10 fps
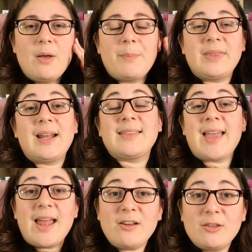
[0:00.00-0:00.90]
But then at
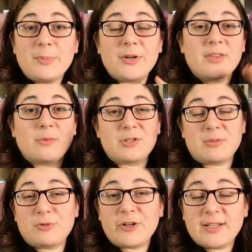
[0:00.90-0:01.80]
the end of the book, there were
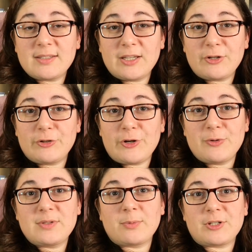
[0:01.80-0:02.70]
some translator
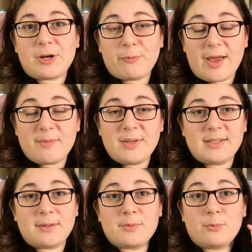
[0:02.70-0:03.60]
notes, which I read
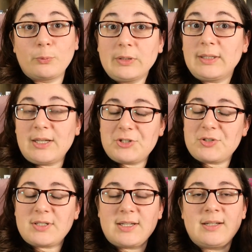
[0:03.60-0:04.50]
because I was really
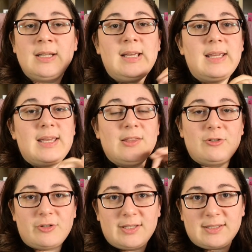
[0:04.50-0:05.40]
interested in the
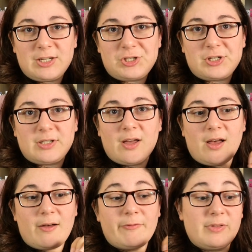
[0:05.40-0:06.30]
translation
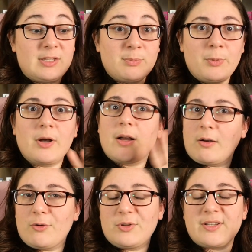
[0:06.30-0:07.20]
of this book. I'll
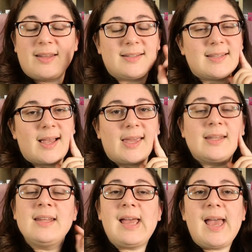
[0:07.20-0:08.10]
go into that in a second.